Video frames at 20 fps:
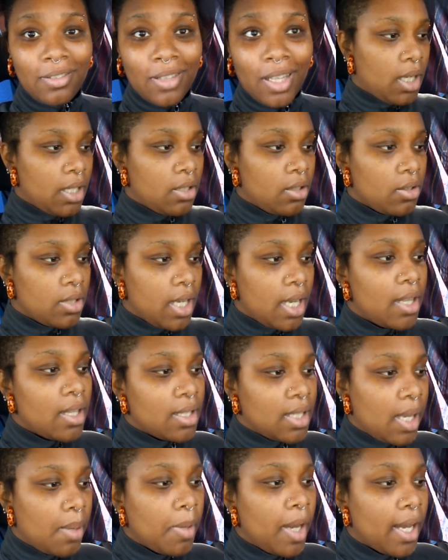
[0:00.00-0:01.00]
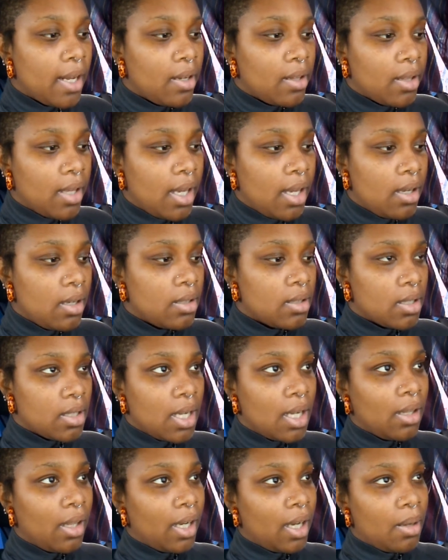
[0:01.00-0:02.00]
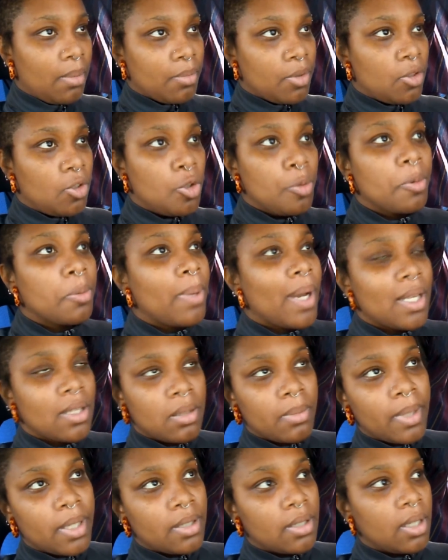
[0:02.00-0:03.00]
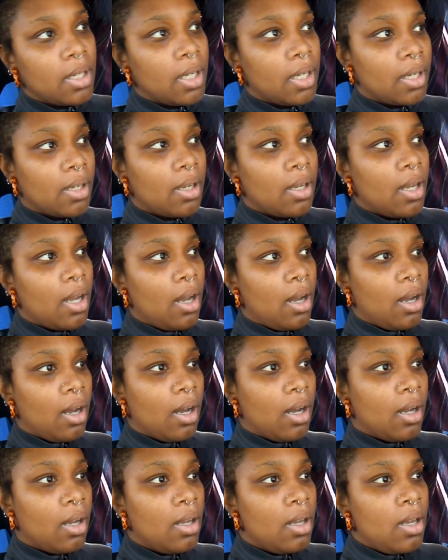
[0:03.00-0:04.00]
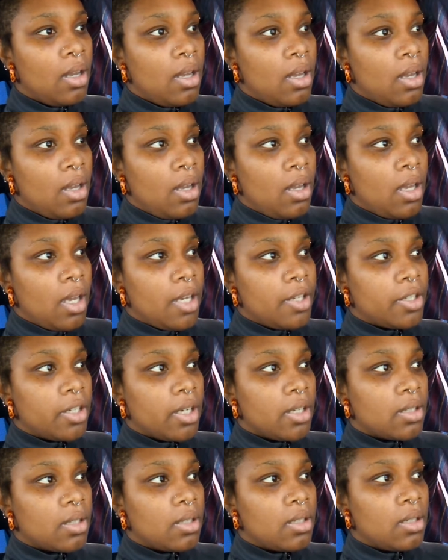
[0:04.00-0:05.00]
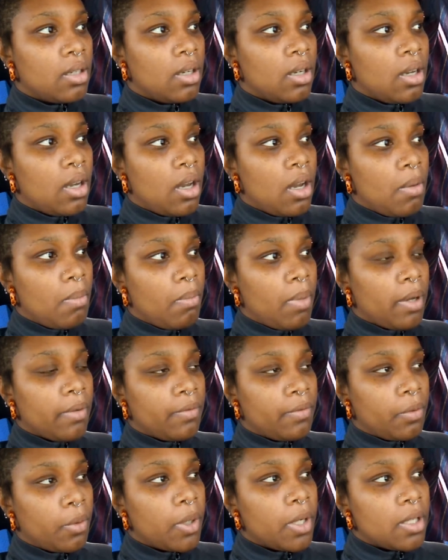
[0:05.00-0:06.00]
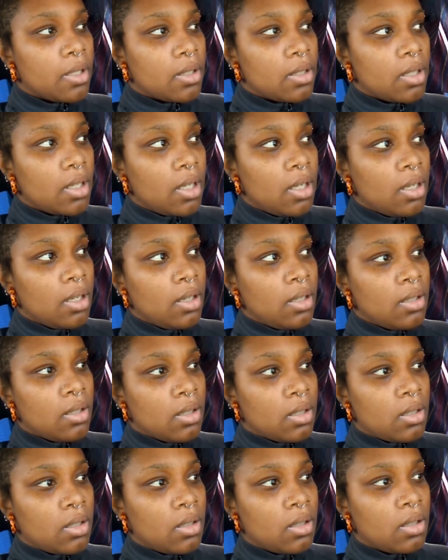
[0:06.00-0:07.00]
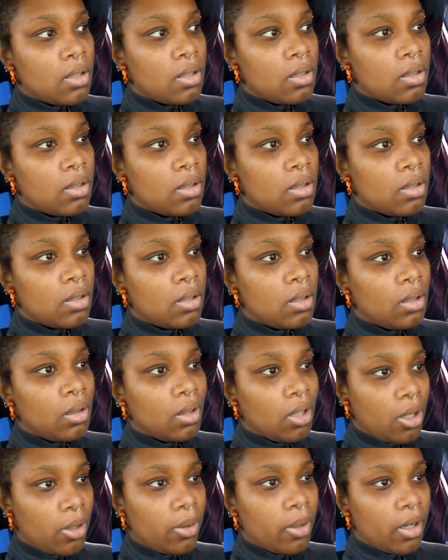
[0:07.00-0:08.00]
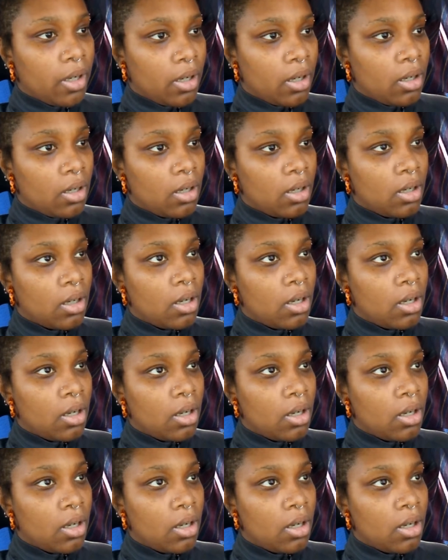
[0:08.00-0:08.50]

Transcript: I still say the same kind of things. It's not like I'm super pessimistic. It's just, my voice is lower.